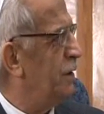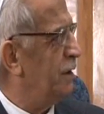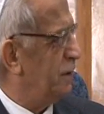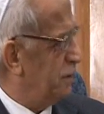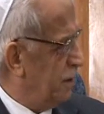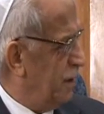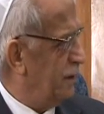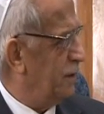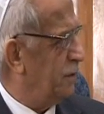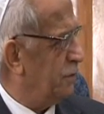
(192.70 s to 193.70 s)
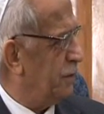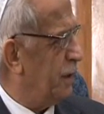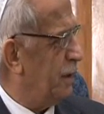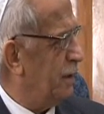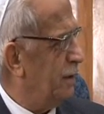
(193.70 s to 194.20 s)
to the
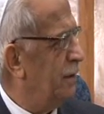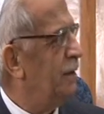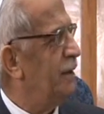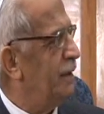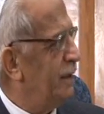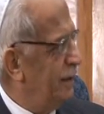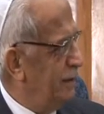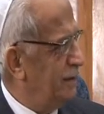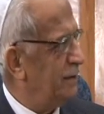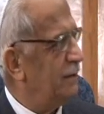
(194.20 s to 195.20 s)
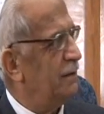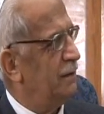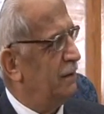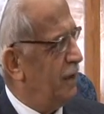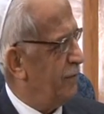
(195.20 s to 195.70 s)
editorial, is
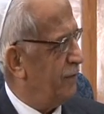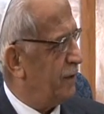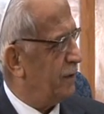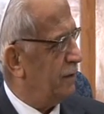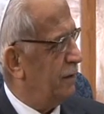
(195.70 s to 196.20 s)
Yefet.